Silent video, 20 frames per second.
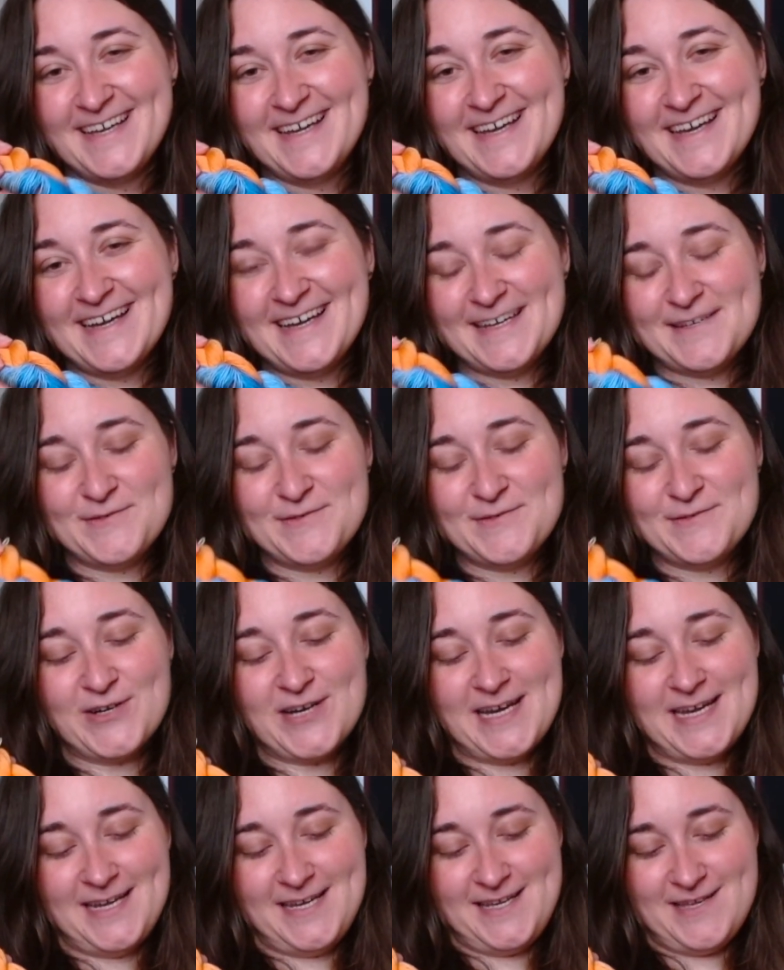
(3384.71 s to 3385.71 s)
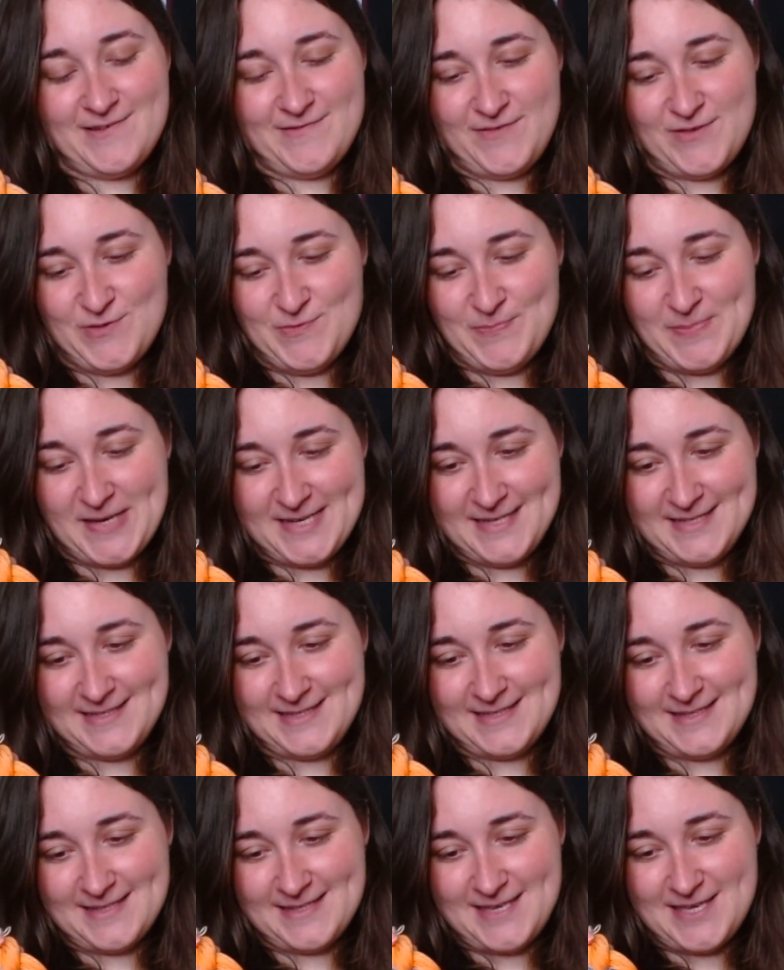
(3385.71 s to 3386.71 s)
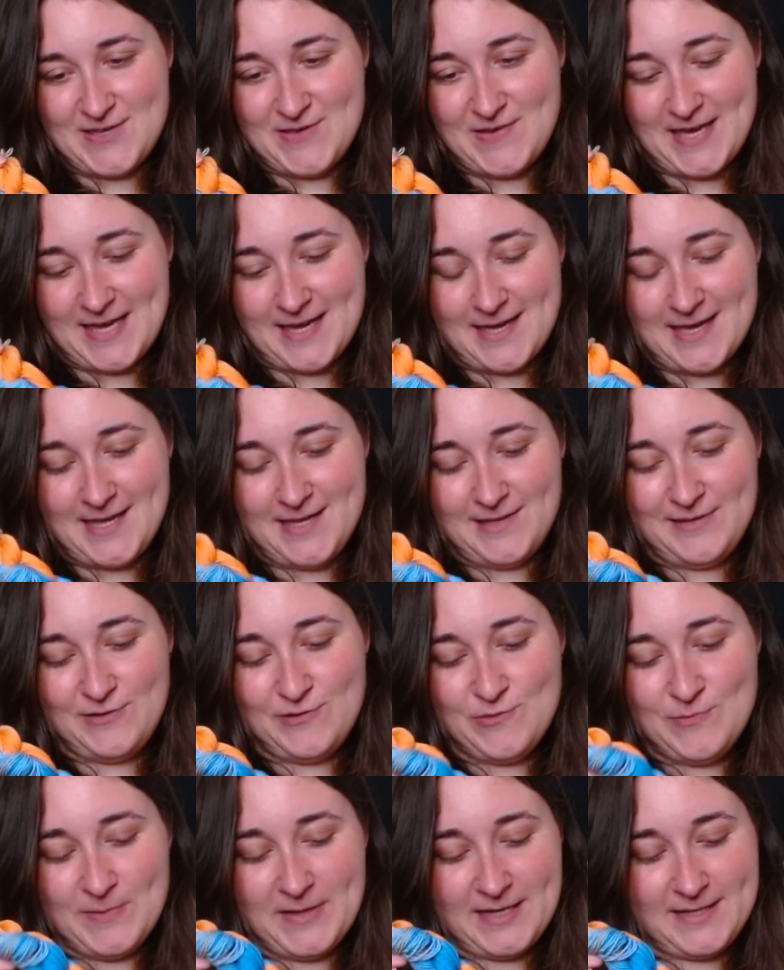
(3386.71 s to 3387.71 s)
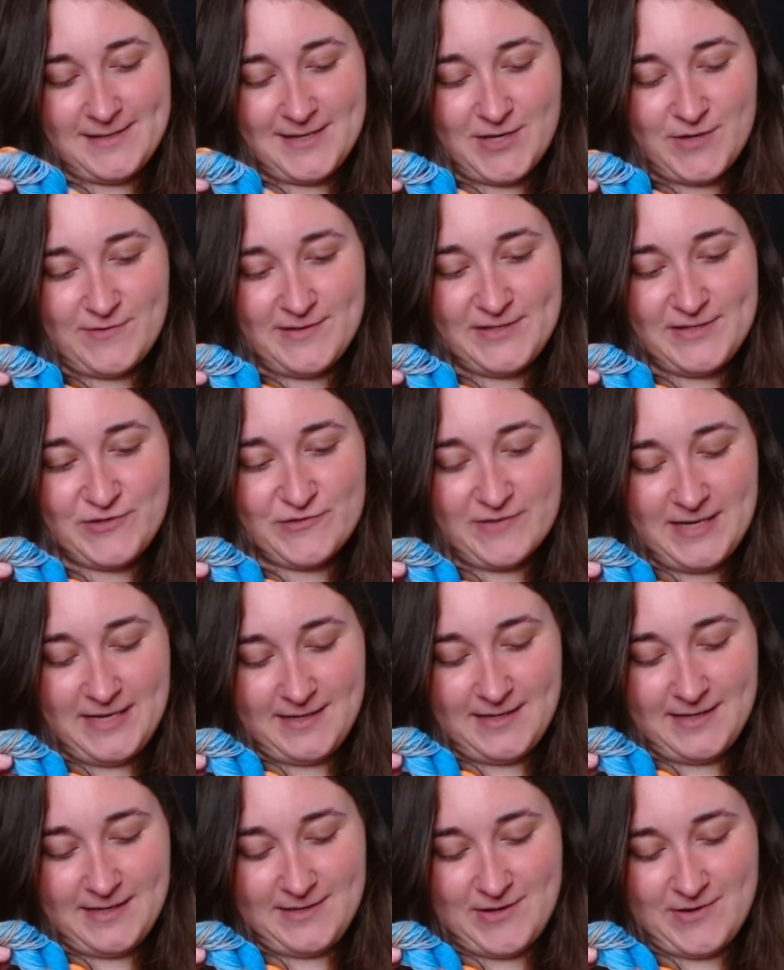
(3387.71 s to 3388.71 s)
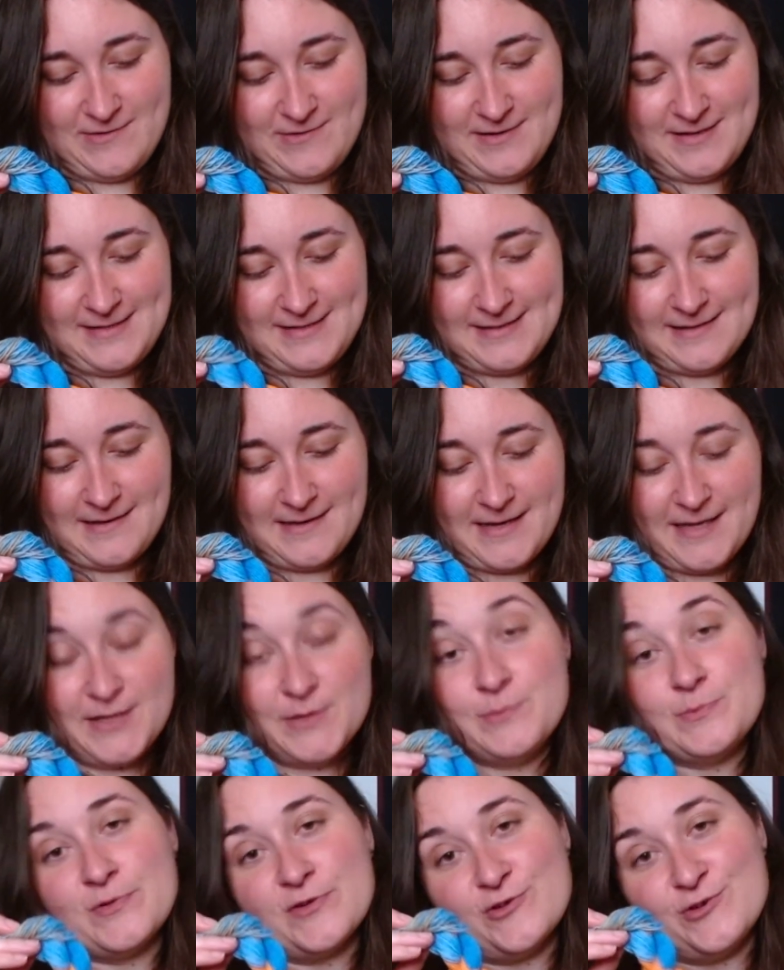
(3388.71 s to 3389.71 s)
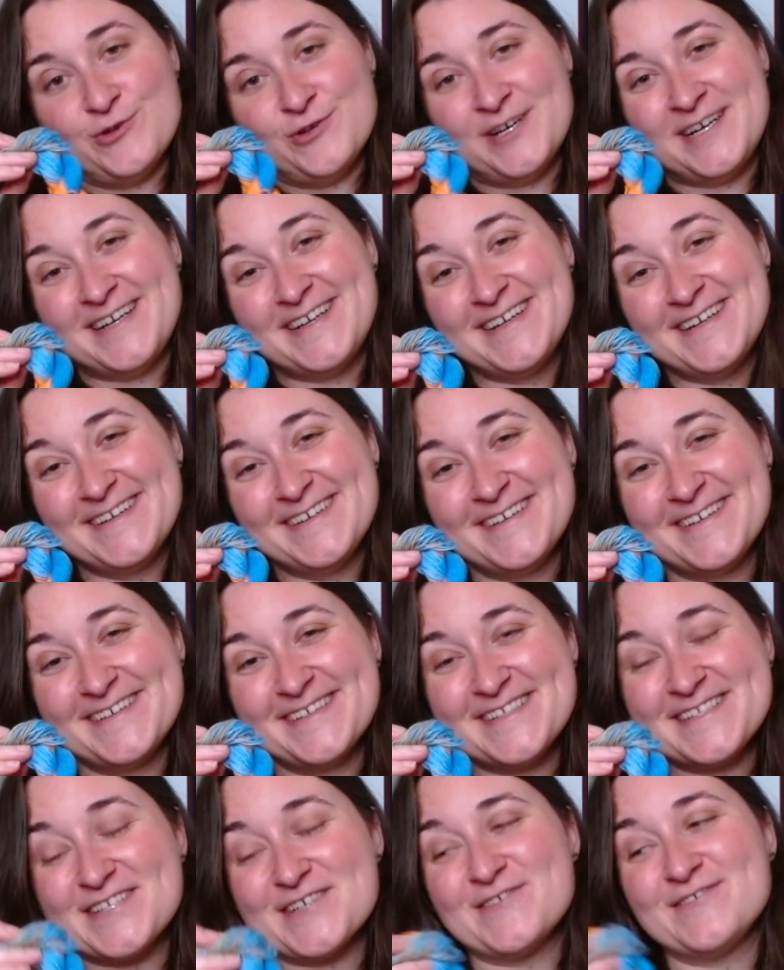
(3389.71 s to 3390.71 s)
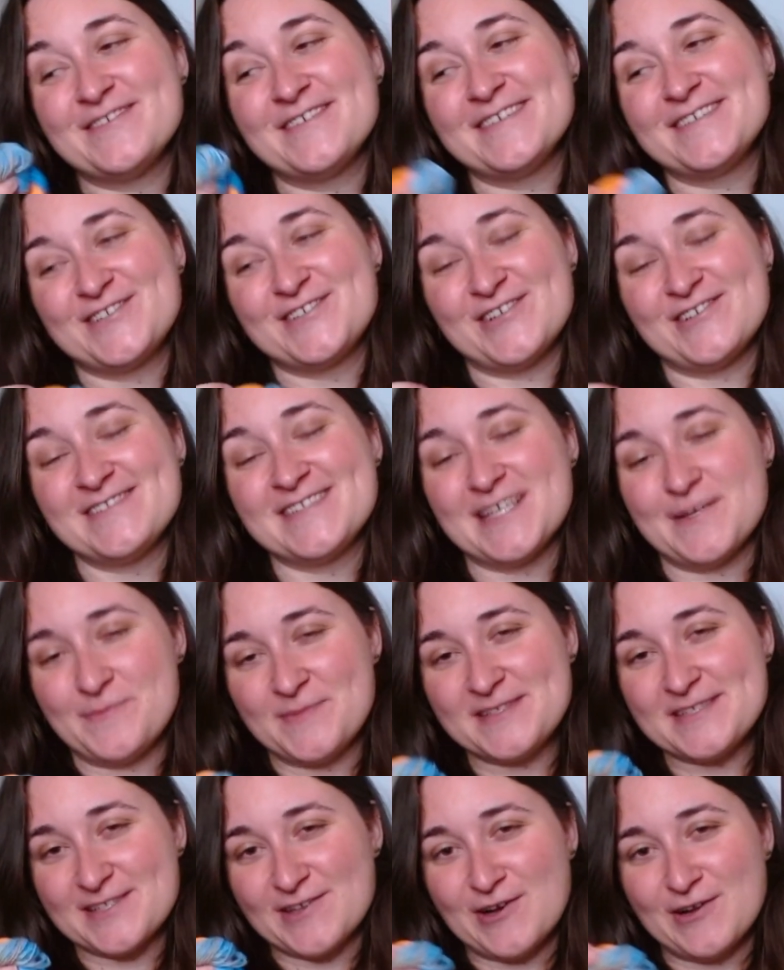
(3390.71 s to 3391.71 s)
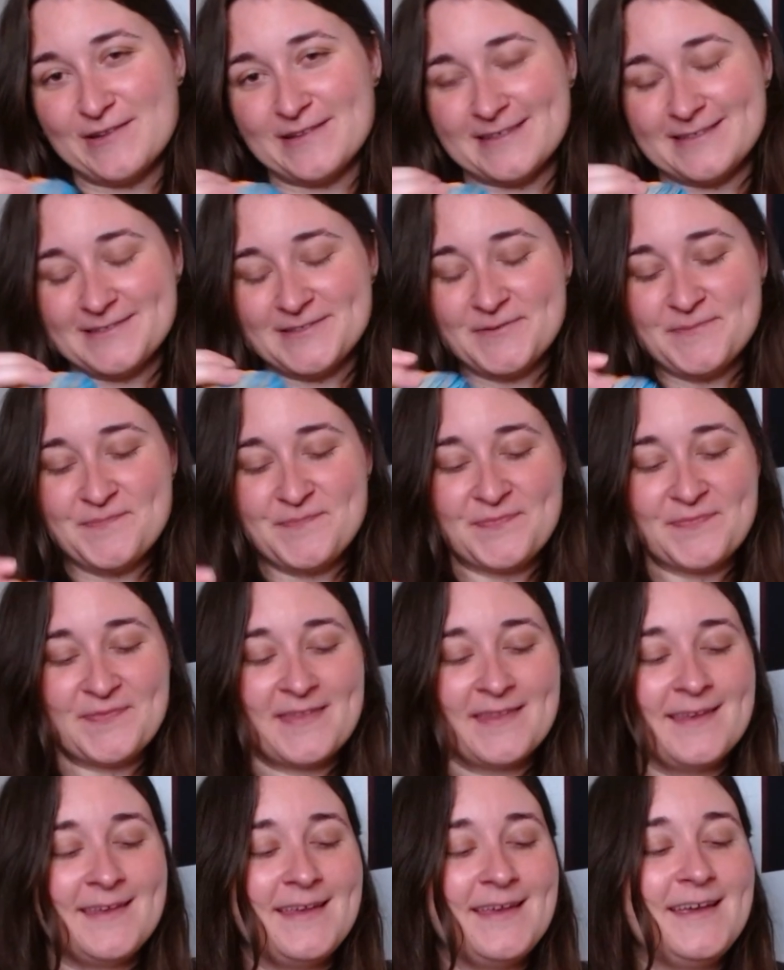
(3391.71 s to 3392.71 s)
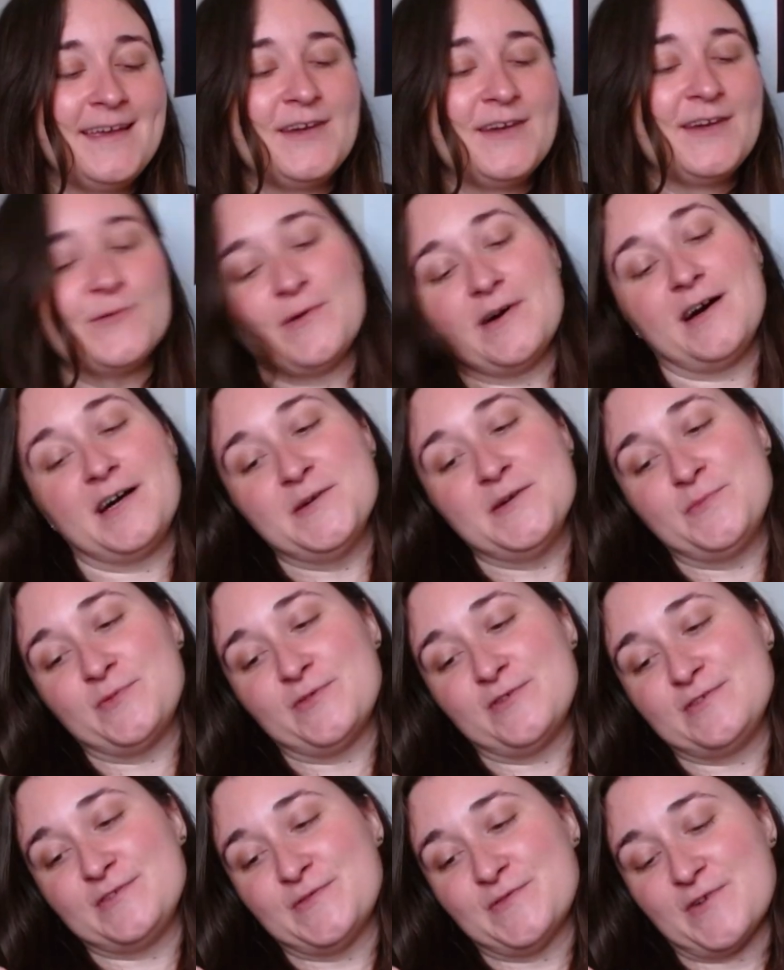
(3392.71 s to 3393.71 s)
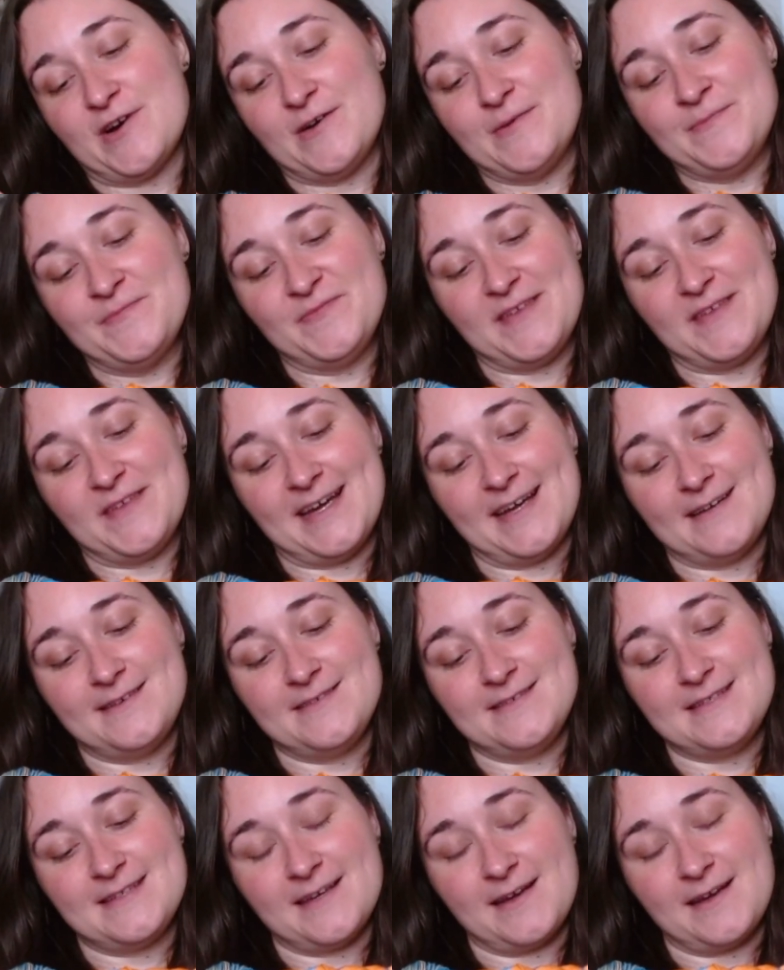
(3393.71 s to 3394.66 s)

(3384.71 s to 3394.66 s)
And for any of you based in the UK, you might know a drink known as Iron Brew. So John's up in Scotland, where Iron Brew's from, and